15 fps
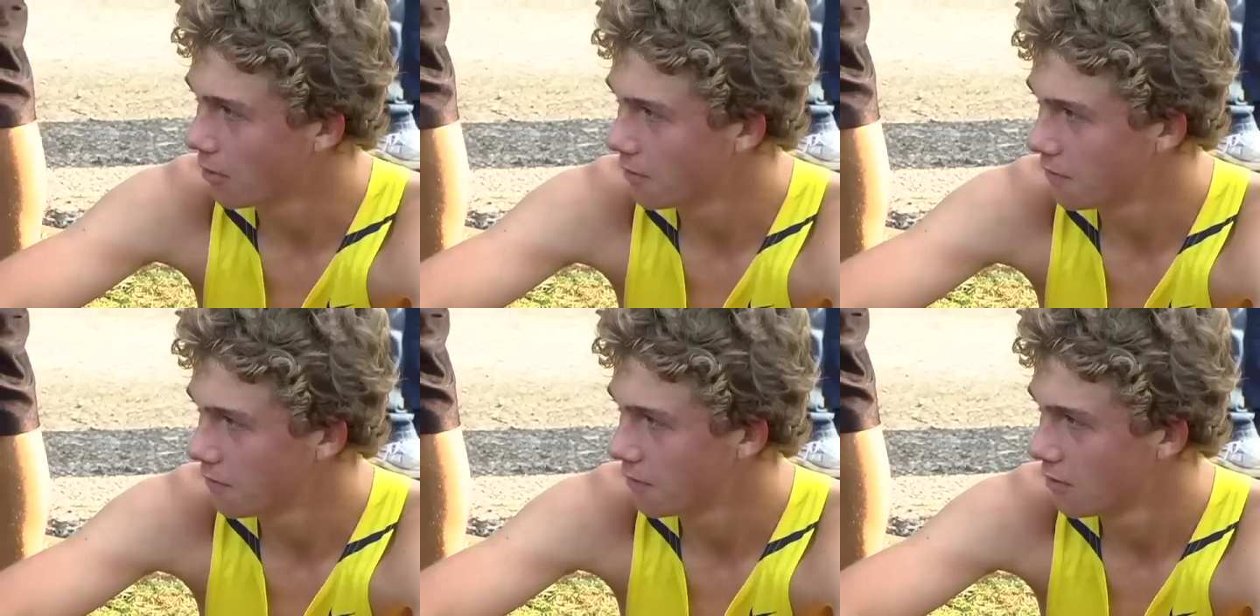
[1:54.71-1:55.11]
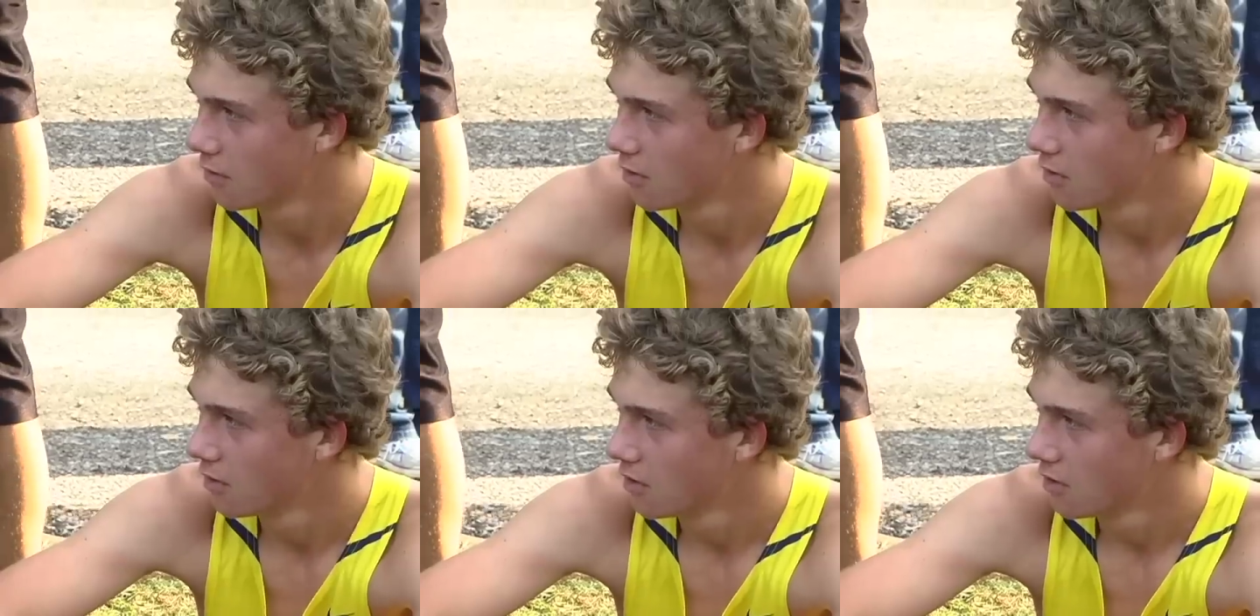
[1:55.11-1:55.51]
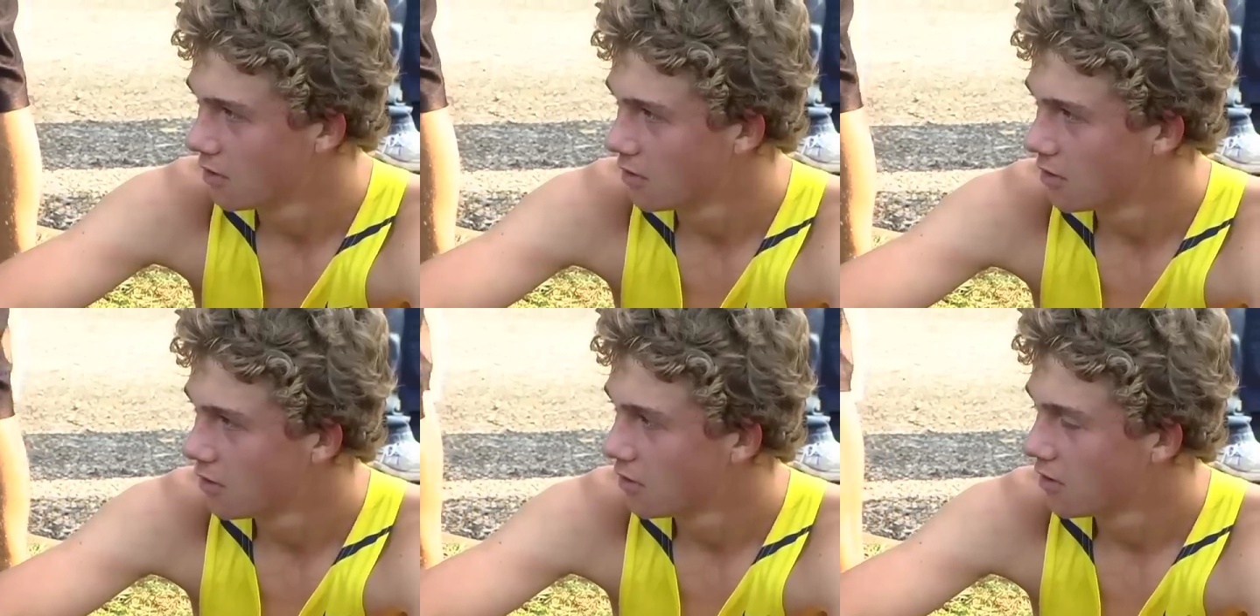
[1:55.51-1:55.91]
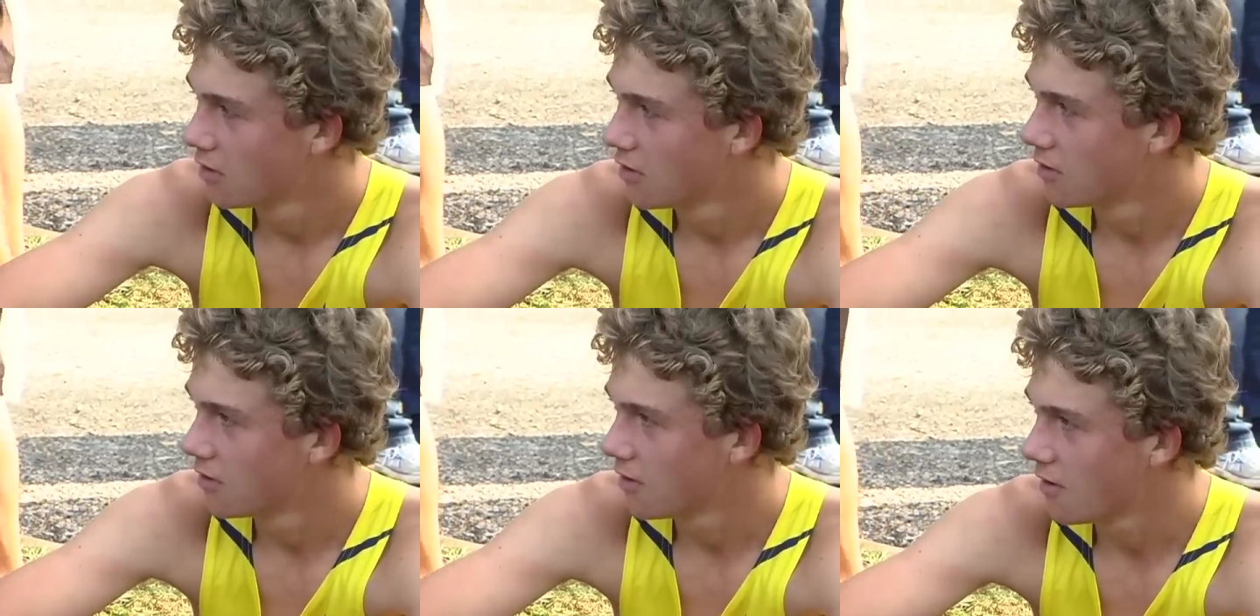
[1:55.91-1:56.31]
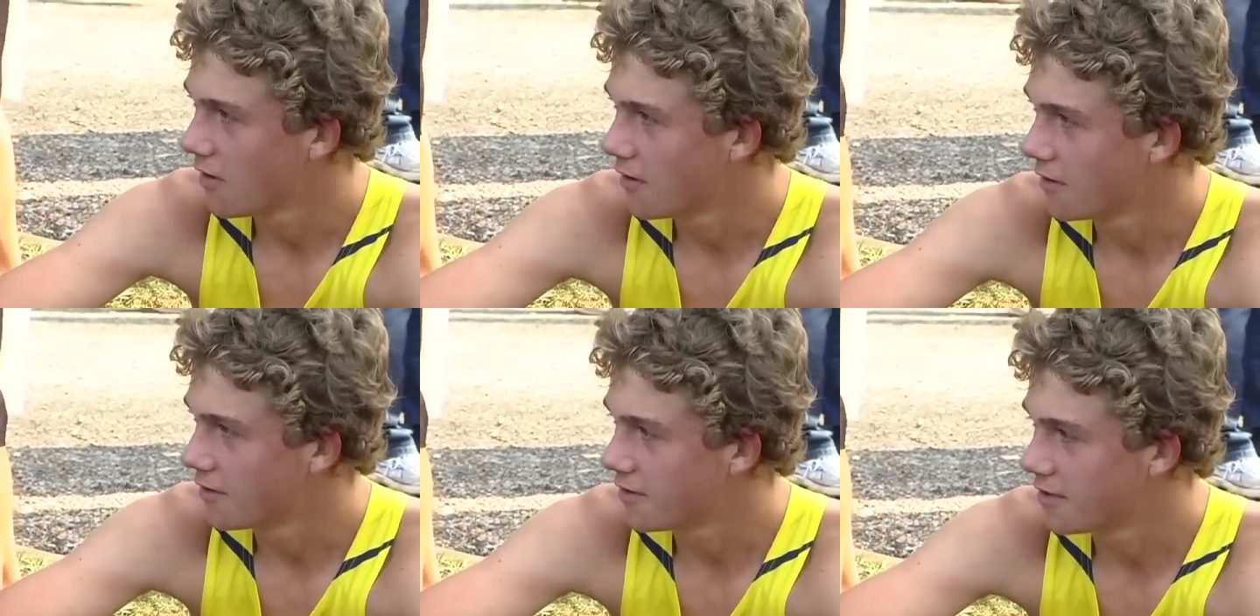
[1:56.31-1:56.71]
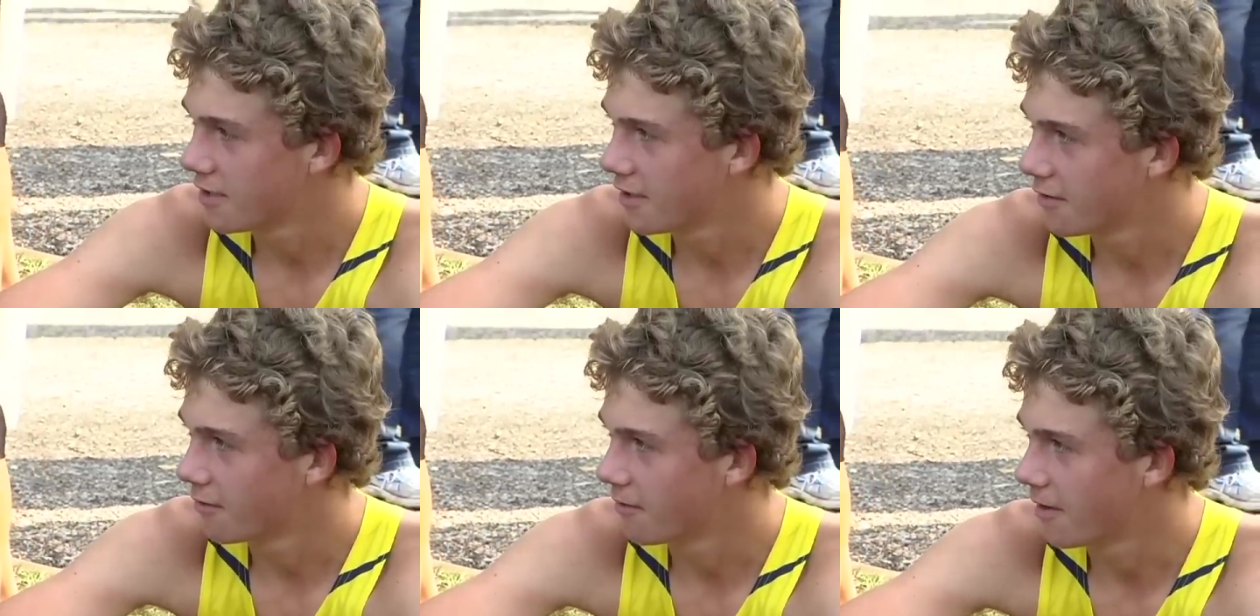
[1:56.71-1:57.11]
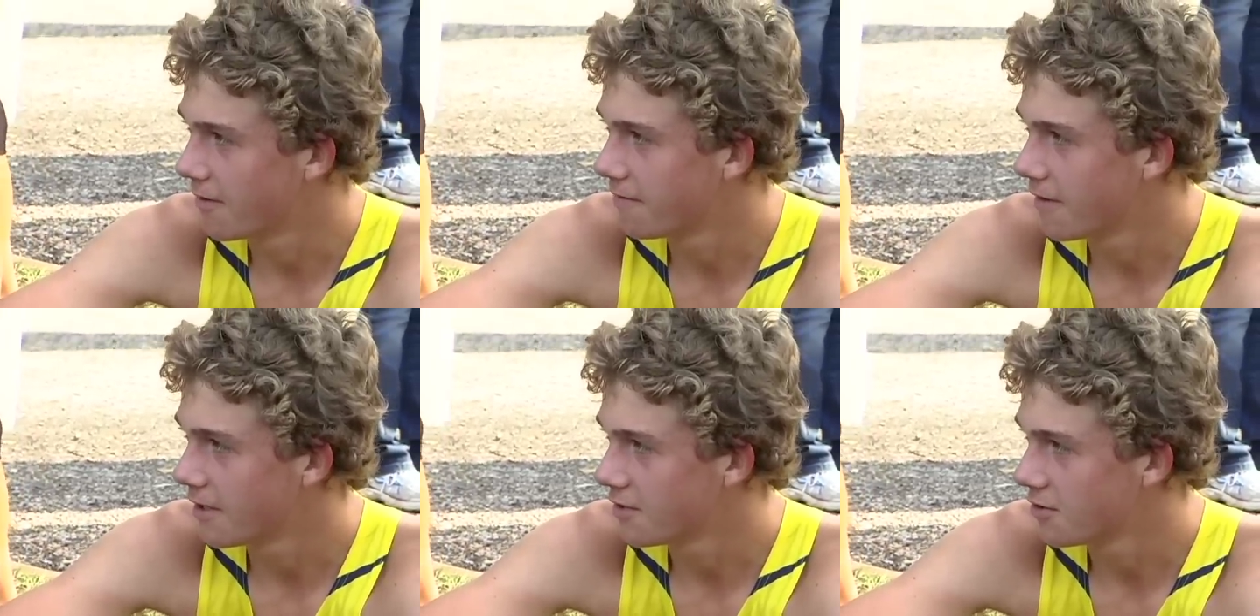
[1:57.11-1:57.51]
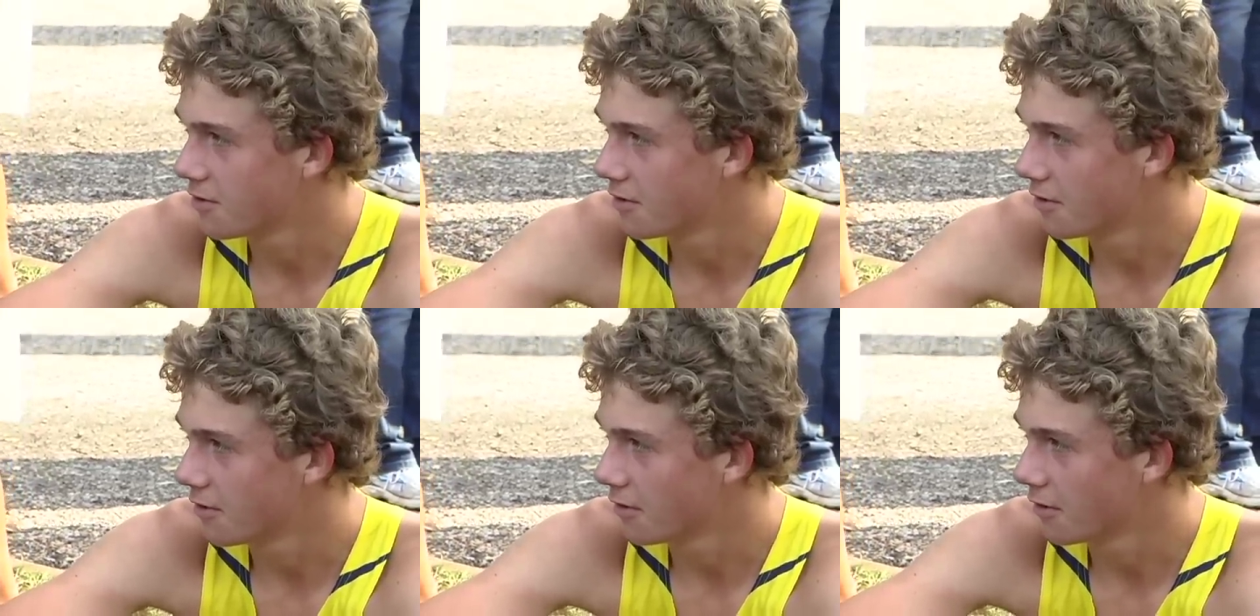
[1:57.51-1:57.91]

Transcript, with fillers: we didn't have that today. Some of being upset from the third